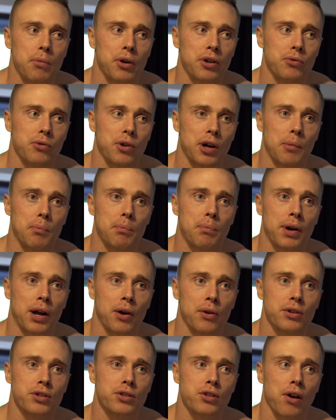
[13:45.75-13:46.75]
But what I'm
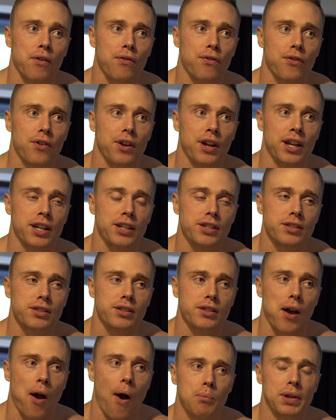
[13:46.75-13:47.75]
proudest of
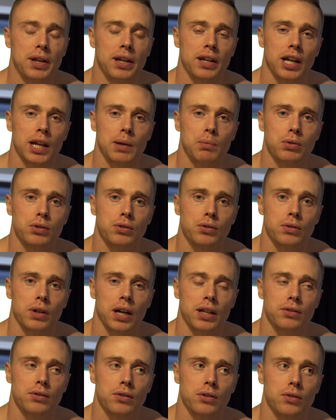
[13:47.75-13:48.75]
is being able to
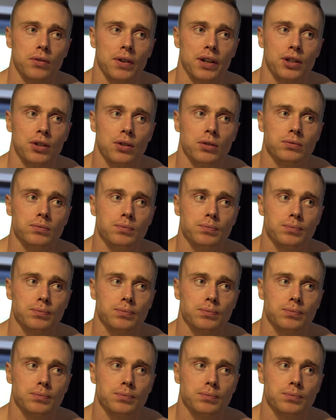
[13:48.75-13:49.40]
enter the venue